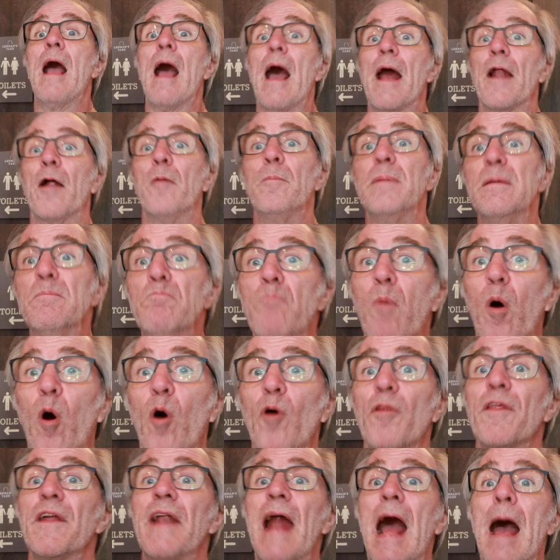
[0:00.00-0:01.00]
And I'll be
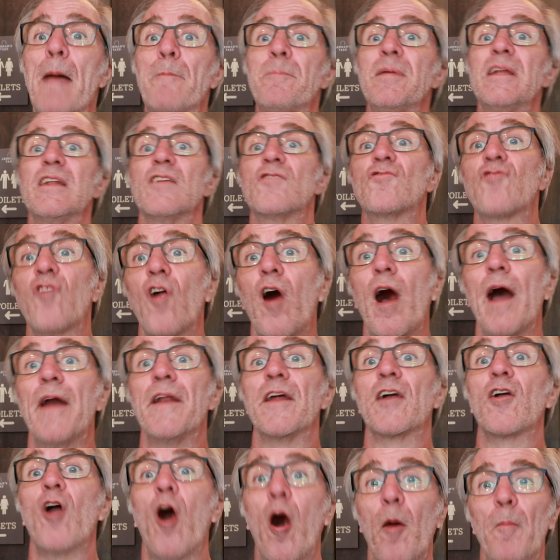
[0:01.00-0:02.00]
more than happy to try
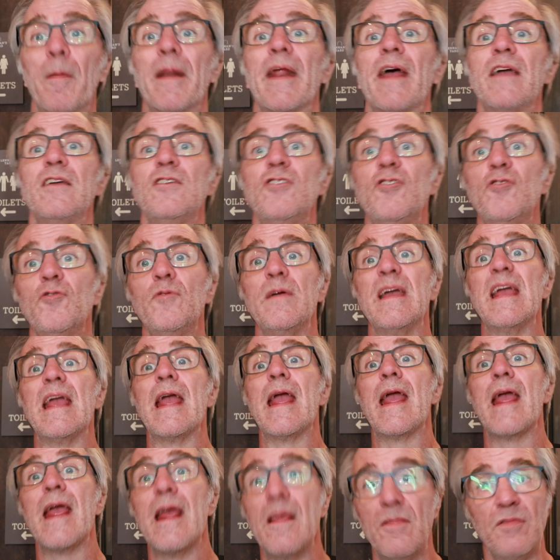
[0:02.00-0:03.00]
and accommodate you
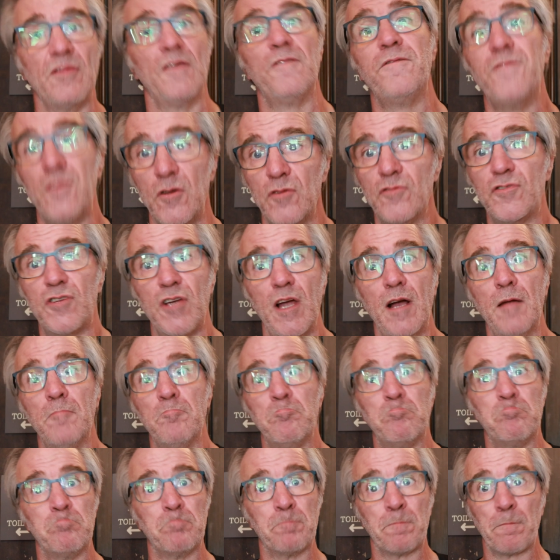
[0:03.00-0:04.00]
in the future.
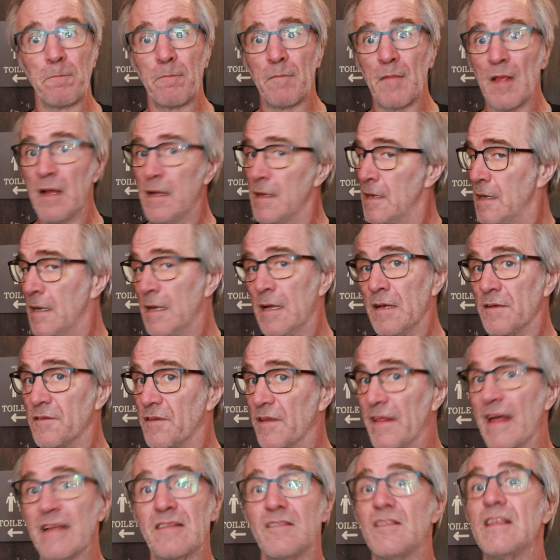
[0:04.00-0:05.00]

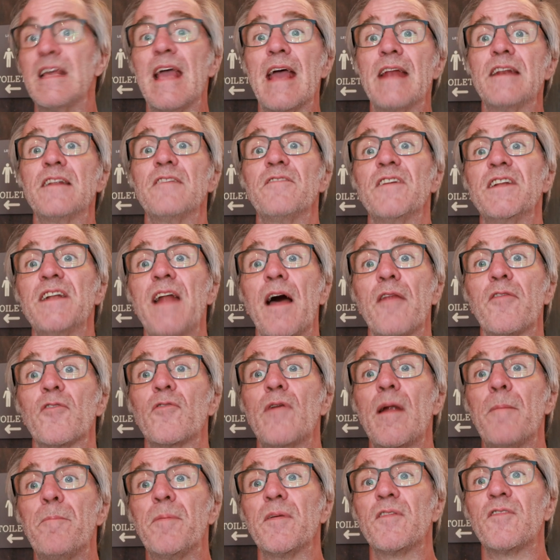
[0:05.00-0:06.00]
So that's the end of
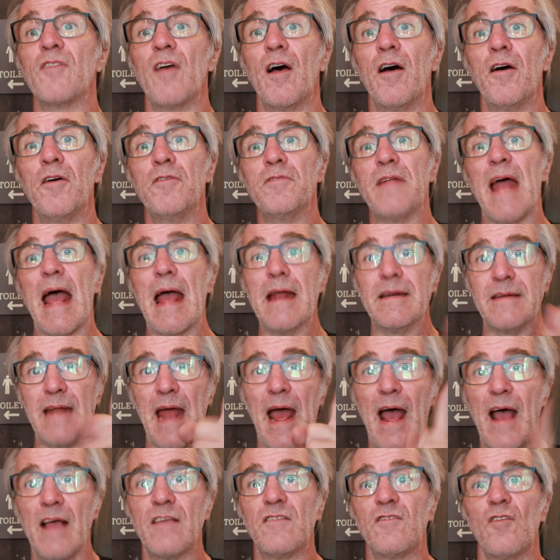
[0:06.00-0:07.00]
another episode, and
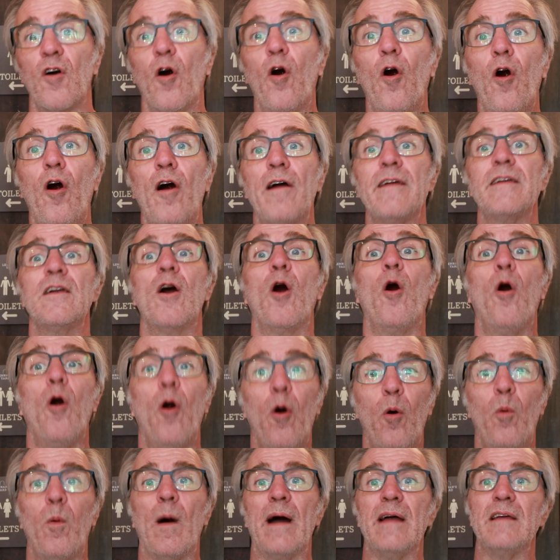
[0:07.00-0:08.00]
as I
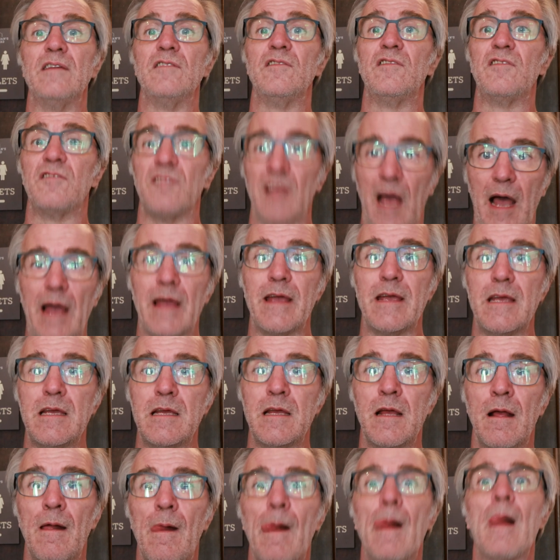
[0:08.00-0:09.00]
always
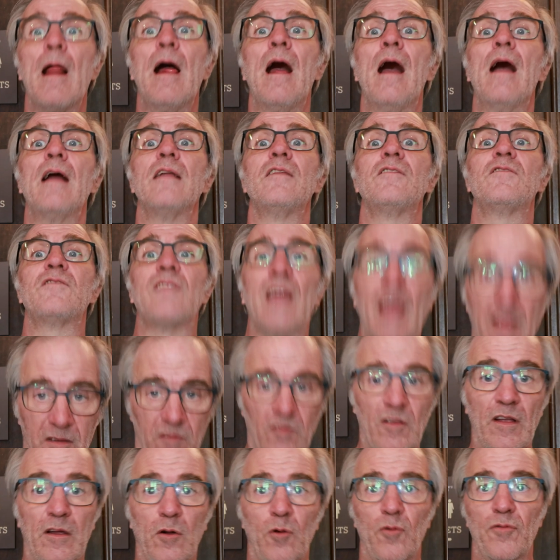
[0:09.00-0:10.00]
say,
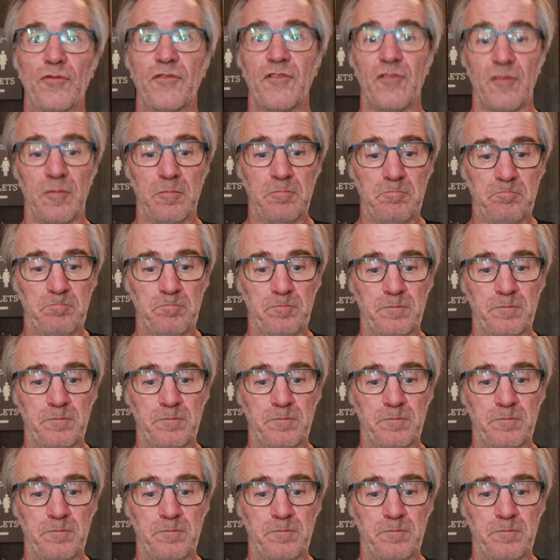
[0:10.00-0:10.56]
testicles.